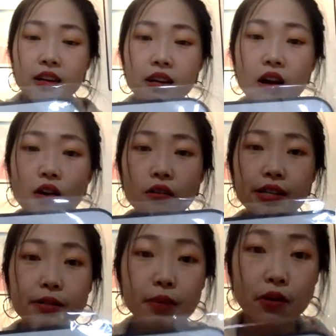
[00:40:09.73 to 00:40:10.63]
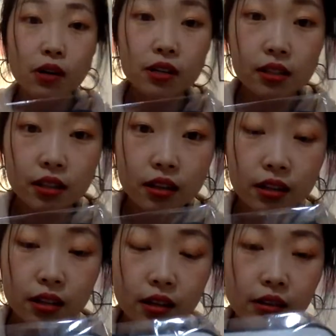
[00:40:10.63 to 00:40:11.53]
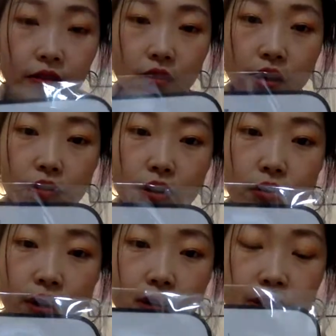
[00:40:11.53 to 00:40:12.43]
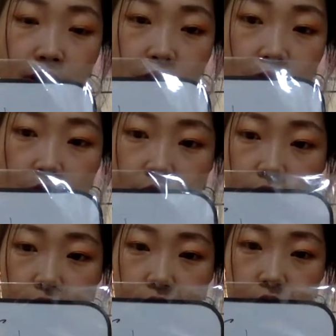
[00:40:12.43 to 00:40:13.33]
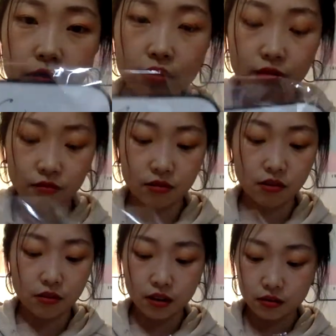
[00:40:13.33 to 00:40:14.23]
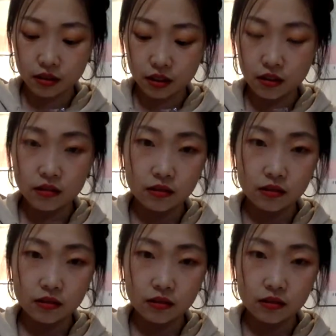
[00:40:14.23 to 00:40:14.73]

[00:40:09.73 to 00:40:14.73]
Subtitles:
Oh, is it mirror? I thought you guys can see it correctly.